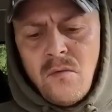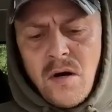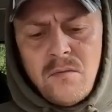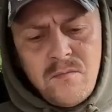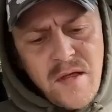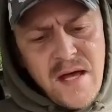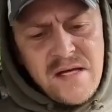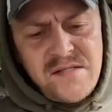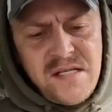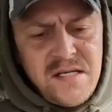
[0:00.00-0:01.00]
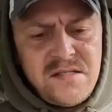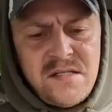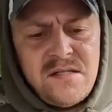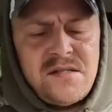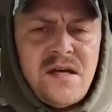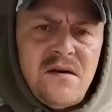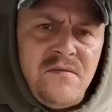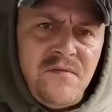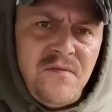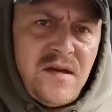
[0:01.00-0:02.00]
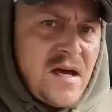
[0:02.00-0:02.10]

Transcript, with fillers: Well, as he gets in the skiff,